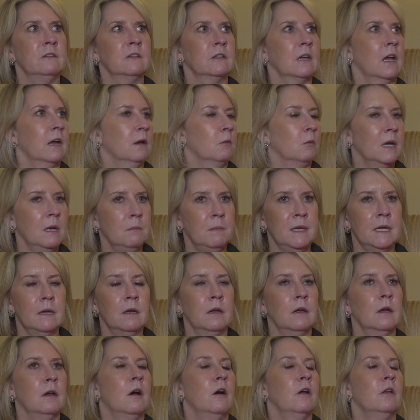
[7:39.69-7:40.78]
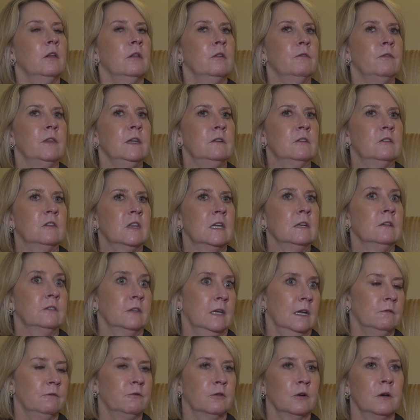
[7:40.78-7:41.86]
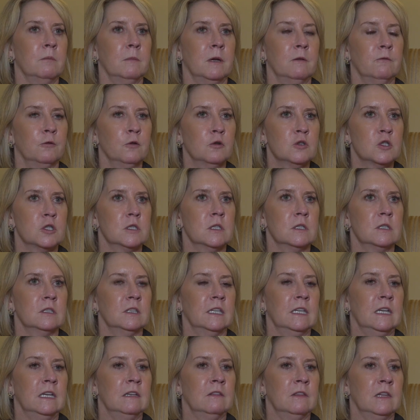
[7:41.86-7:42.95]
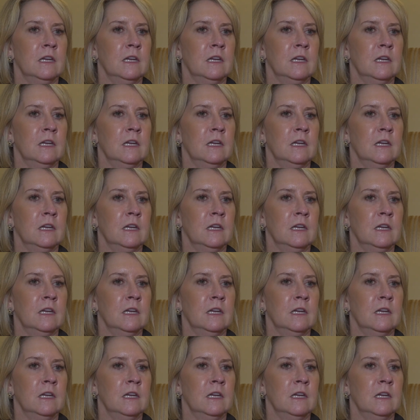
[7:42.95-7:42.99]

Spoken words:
Sky Arabia, all of these things, and from, unfortunately,